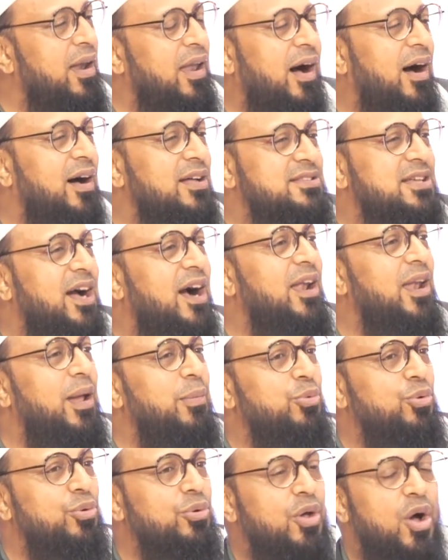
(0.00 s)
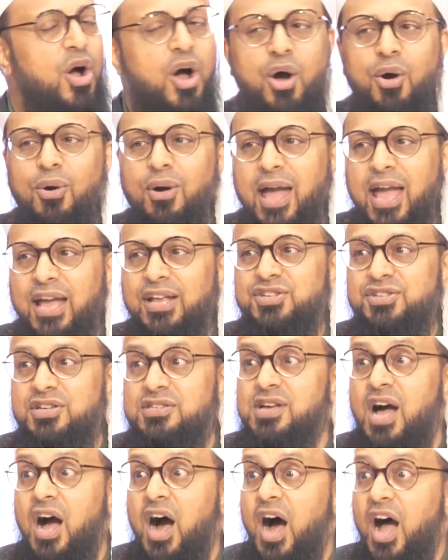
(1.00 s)
la ta'lamun. Oh
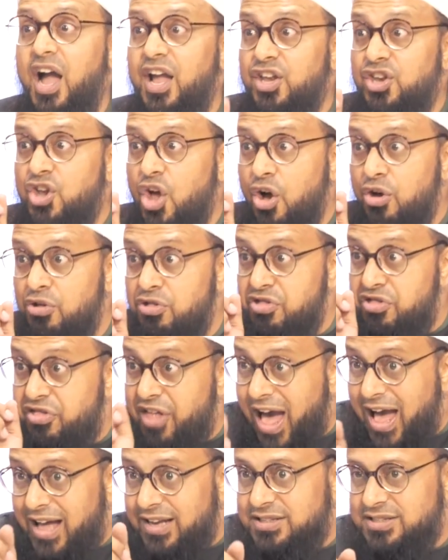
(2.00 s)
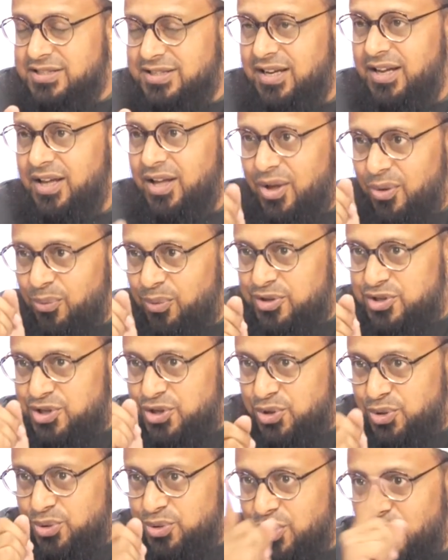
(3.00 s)
angels, I know that
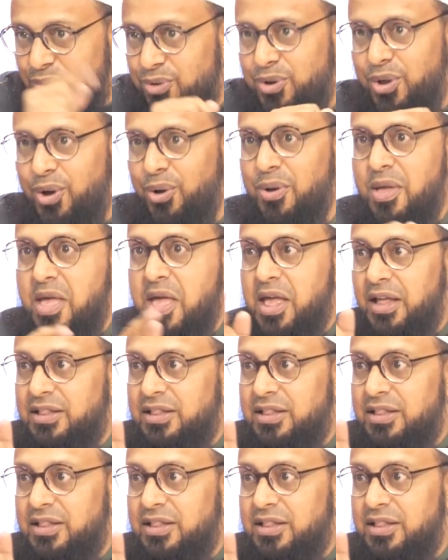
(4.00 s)
which you don't know.